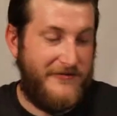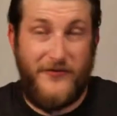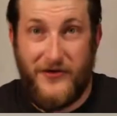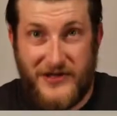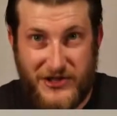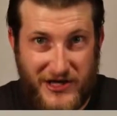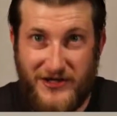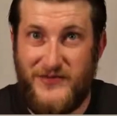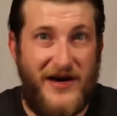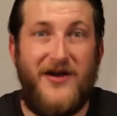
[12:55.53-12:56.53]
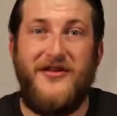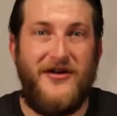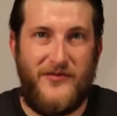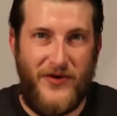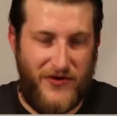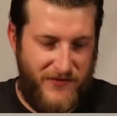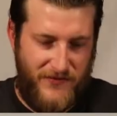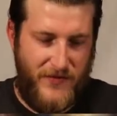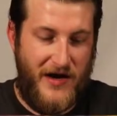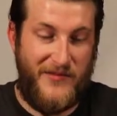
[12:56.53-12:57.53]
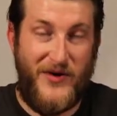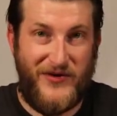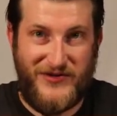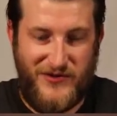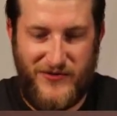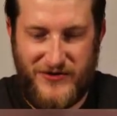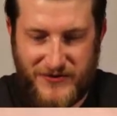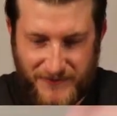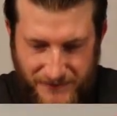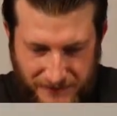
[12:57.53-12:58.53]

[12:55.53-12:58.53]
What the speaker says: for this challenge by all the other PokeTubers.